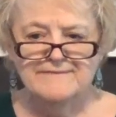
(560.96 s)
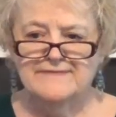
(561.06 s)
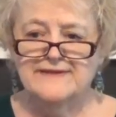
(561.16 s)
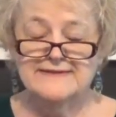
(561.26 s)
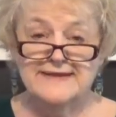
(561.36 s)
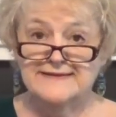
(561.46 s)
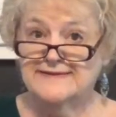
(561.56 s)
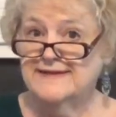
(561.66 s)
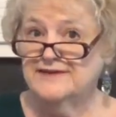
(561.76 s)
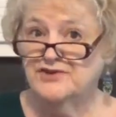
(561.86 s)
Does that
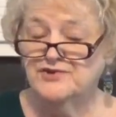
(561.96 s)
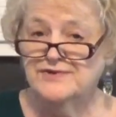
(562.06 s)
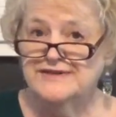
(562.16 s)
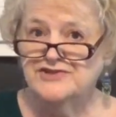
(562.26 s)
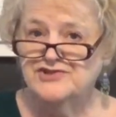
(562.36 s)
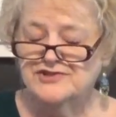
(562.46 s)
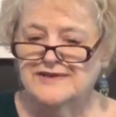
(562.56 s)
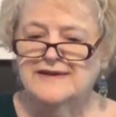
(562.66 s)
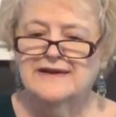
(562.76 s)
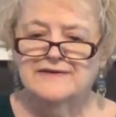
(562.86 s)
take courage?
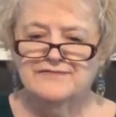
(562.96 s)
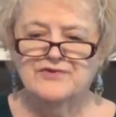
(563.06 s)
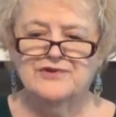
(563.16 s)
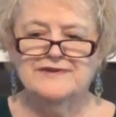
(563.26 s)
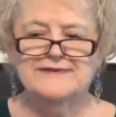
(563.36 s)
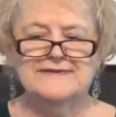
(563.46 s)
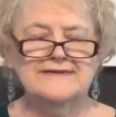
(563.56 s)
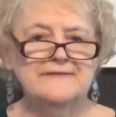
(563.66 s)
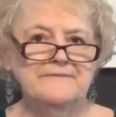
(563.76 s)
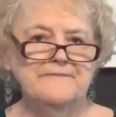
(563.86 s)
Of course.
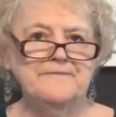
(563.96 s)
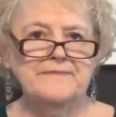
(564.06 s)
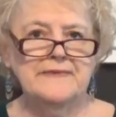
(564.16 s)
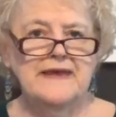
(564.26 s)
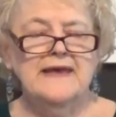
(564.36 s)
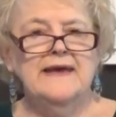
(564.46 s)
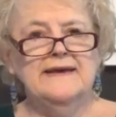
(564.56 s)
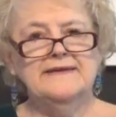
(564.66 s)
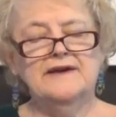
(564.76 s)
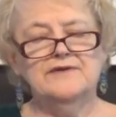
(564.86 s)

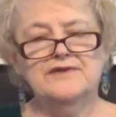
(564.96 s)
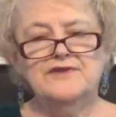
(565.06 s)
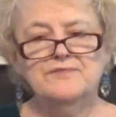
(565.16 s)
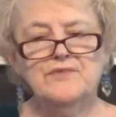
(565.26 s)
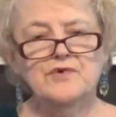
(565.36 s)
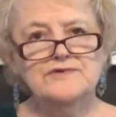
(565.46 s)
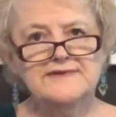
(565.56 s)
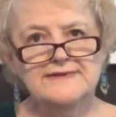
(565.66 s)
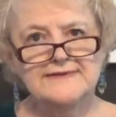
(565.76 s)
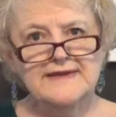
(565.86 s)
Now, the
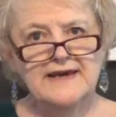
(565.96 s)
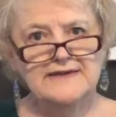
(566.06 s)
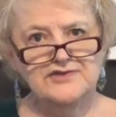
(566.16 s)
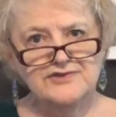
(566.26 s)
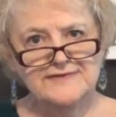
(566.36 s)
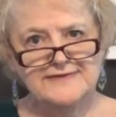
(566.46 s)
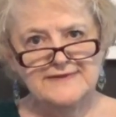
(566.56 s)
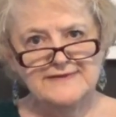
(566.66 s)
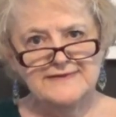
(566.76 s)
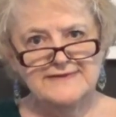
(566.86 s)
Moses
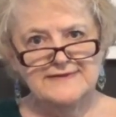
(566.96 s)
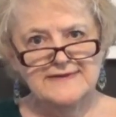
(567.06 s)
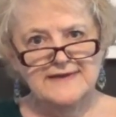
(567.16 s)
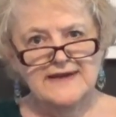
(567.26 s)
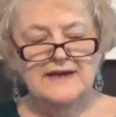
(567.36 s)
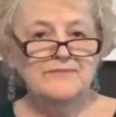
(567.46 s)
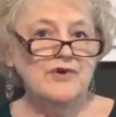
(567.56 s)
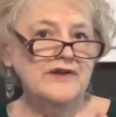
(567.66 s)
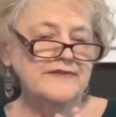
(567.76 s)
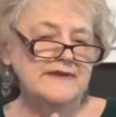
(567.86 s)
consciousness
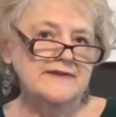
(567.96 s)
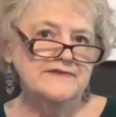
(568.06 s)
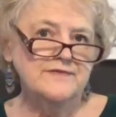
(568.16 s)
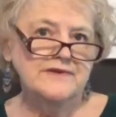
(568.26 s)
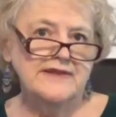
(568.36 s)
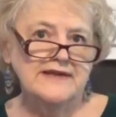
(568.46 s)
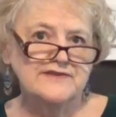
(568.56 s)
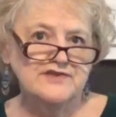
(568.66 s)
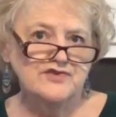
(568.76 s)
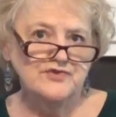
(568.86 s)
brought the
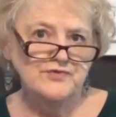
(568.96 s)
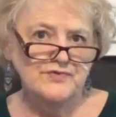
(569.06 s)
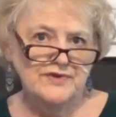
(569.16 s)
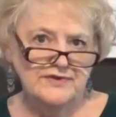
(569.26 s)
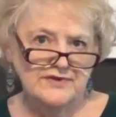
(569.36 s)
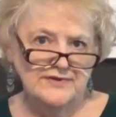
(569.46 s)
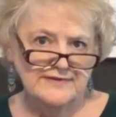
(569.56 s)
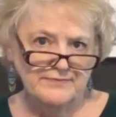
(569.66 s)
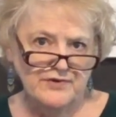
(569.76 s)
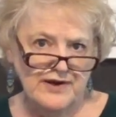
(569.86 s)
Israelites to the
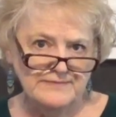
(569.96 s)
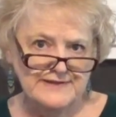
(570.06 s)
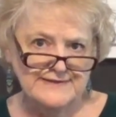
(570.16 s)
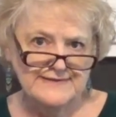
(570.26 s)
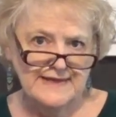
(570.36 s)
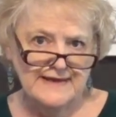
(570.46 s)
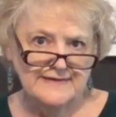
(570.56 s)
promised land,